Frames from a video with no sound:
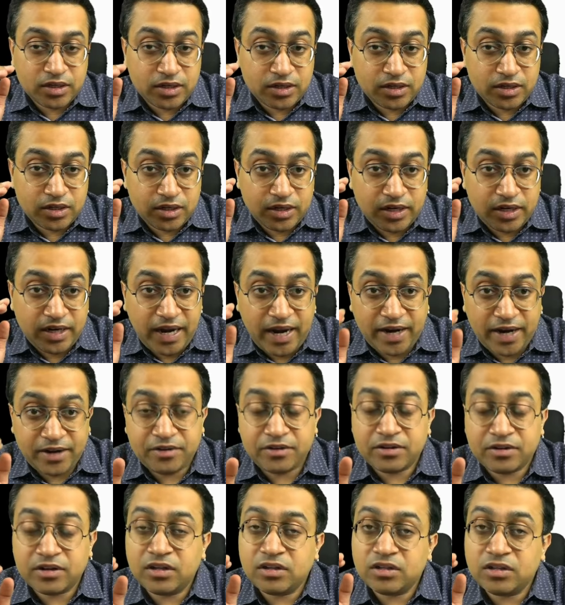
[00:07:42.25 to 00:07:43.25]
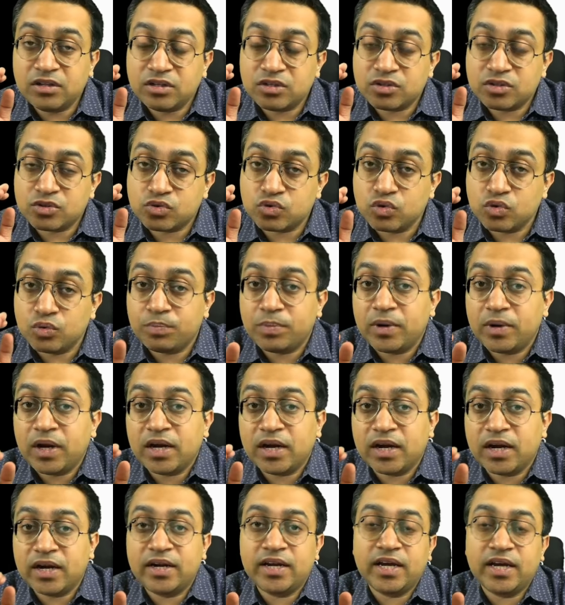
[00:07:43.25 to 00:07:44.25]
lateral
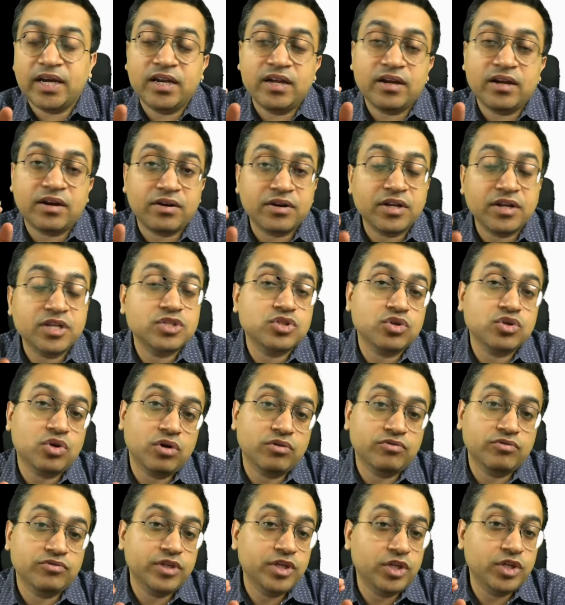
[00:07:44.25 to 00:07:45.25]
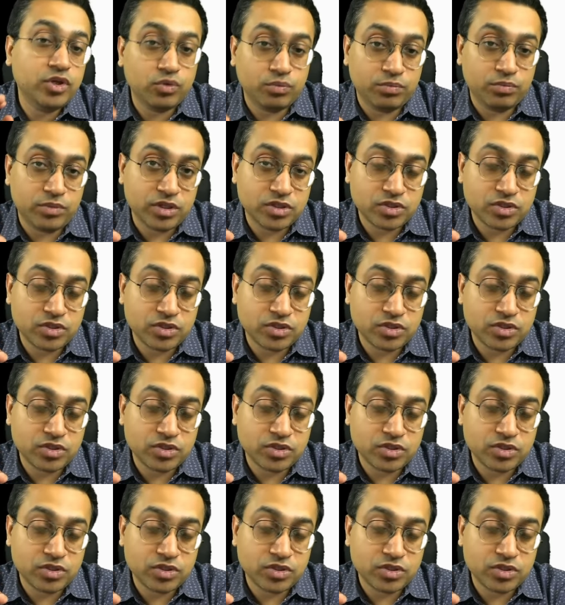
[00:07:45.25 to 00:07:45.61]
supracondylar ridge of the humerus.